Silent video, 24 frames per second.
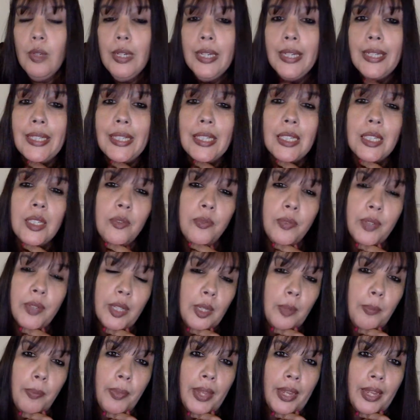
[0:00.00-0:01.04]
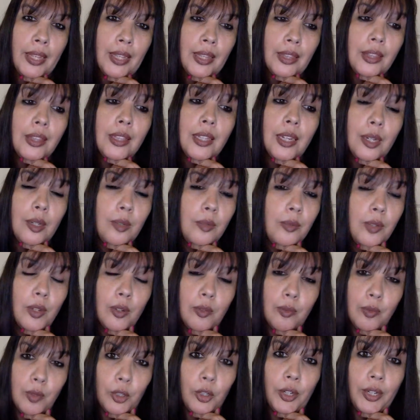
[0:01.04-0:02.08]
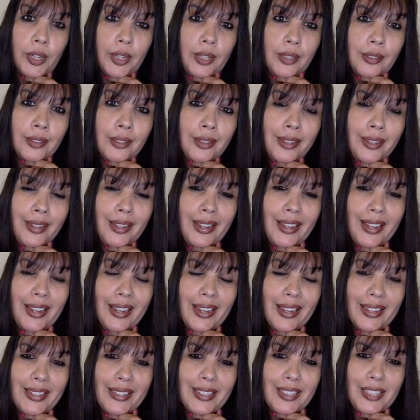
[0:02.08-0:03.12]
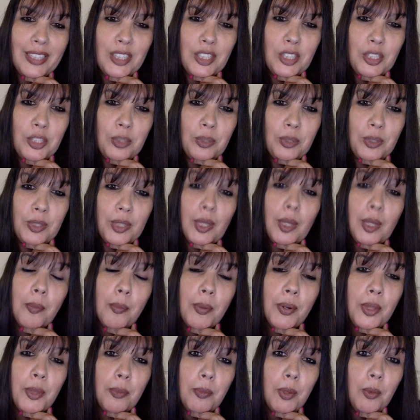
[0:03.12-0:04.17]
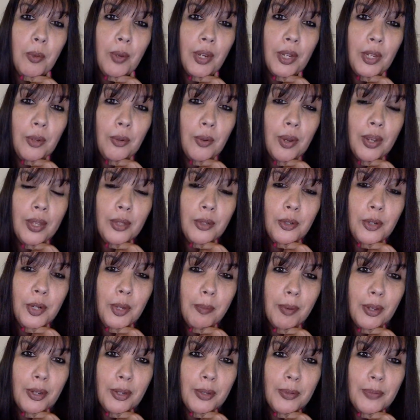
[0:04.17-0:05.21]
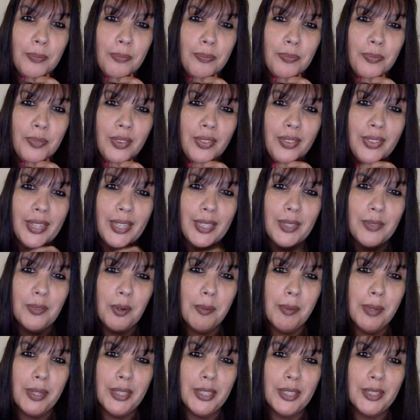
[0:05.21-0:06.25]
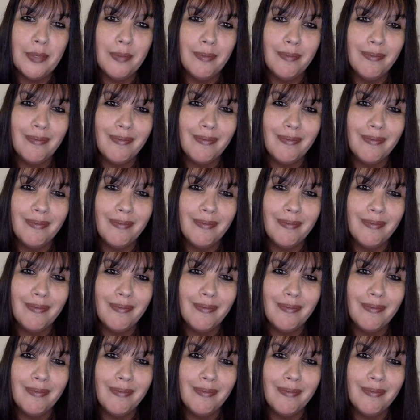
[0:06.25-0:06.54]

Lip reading: and to develop that love of learning and to celebrate the BYU learning model. Thanks very much.